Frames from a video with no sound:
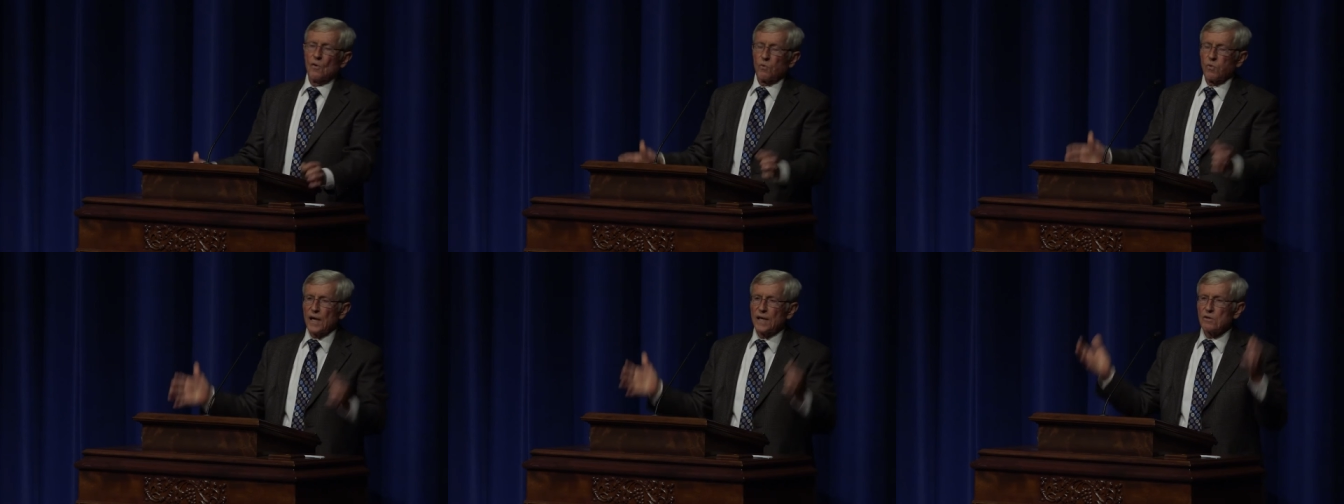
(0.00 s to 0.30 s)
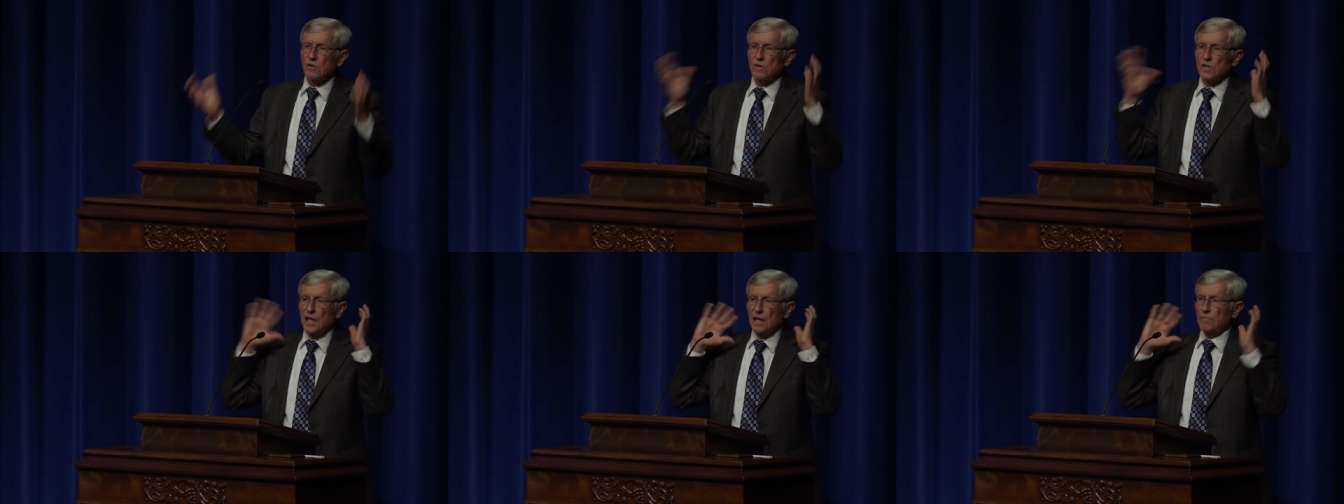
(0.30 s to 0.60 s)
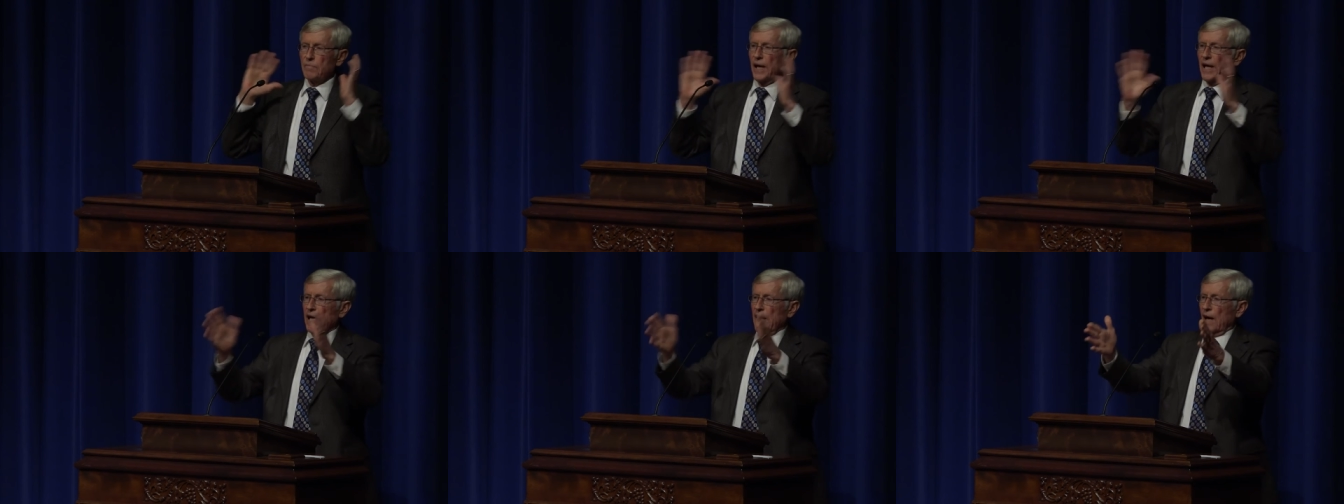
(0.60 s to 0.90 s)
rather
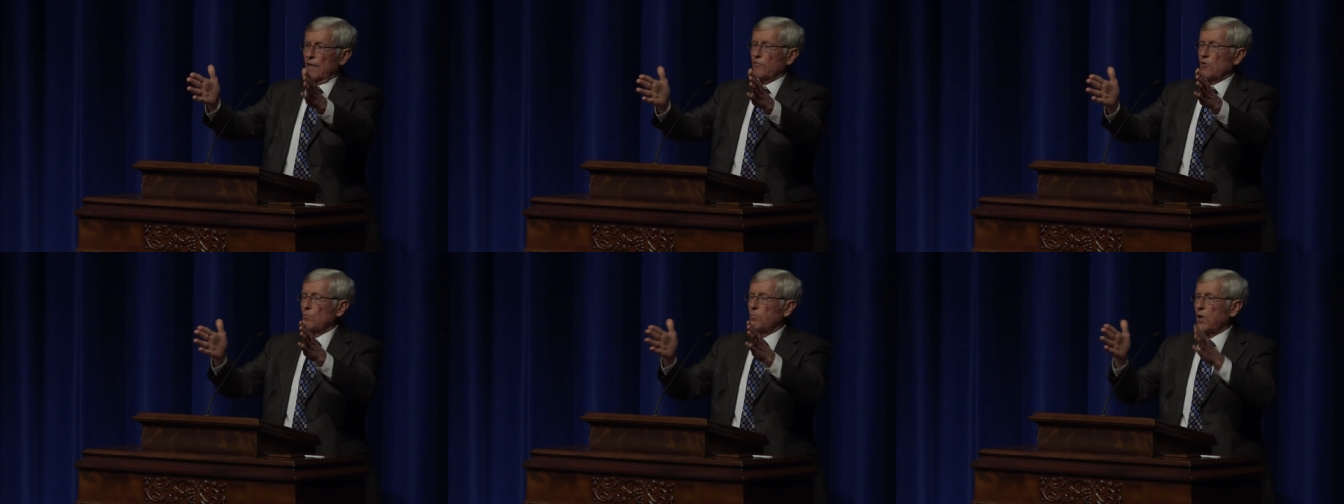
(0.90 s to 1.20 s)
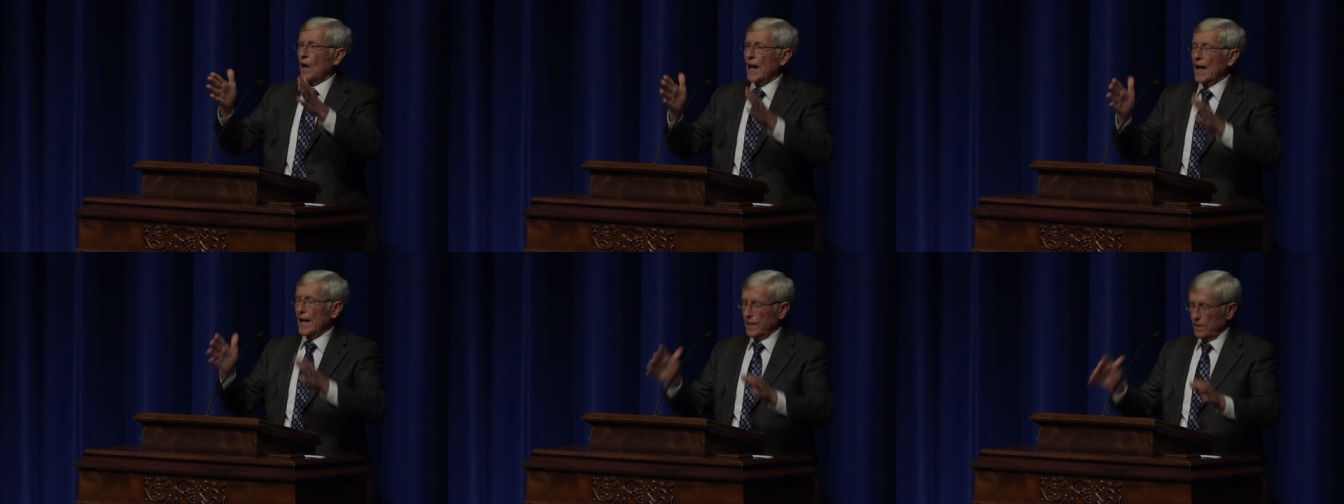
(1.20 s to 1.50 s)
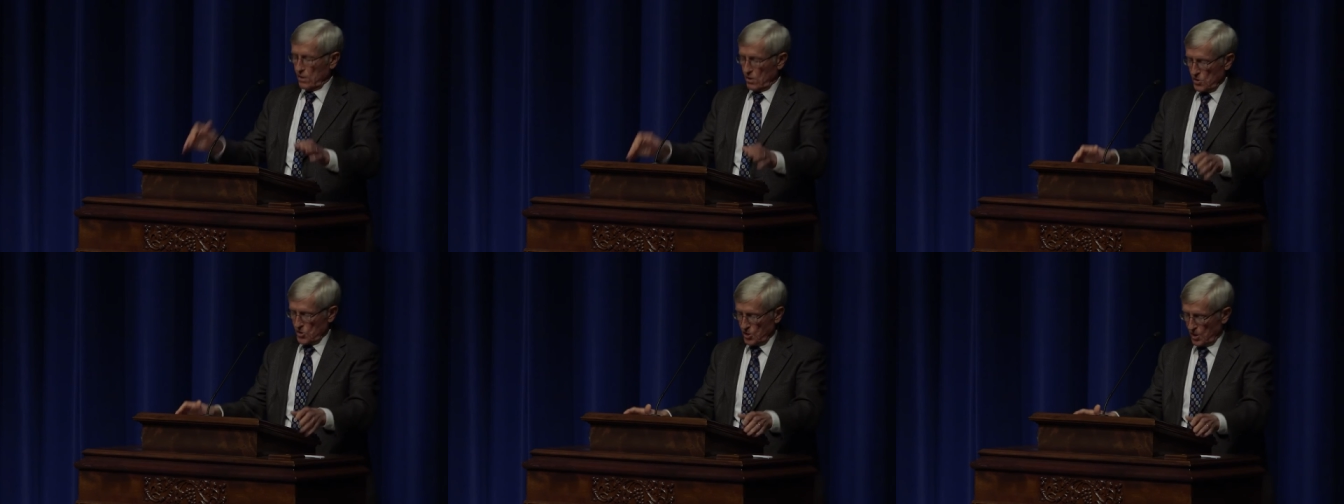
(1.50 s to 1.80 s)
than being our
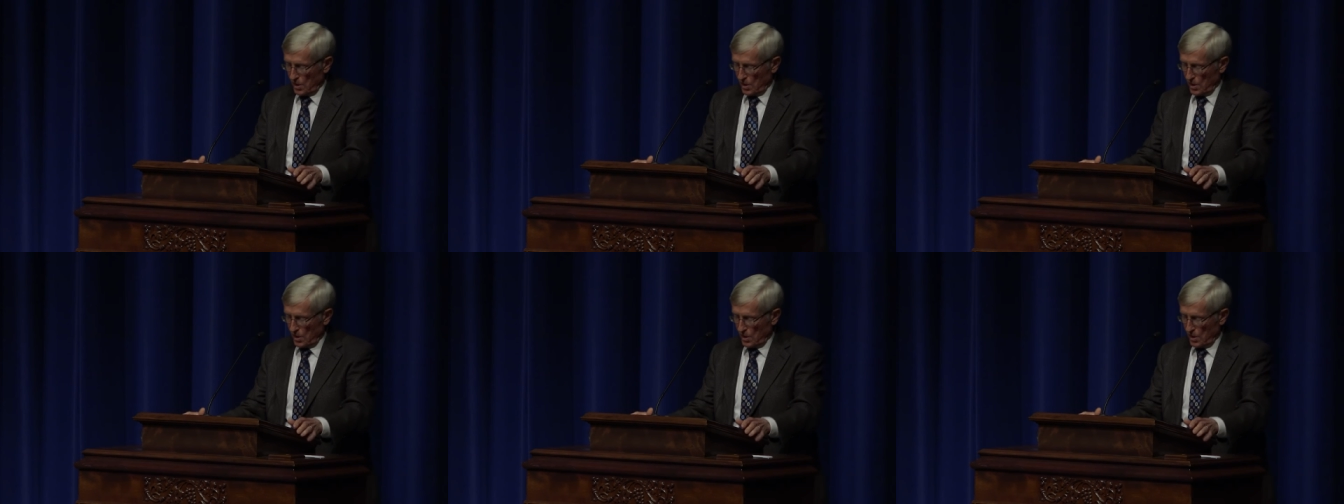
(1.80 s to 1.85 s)
blinders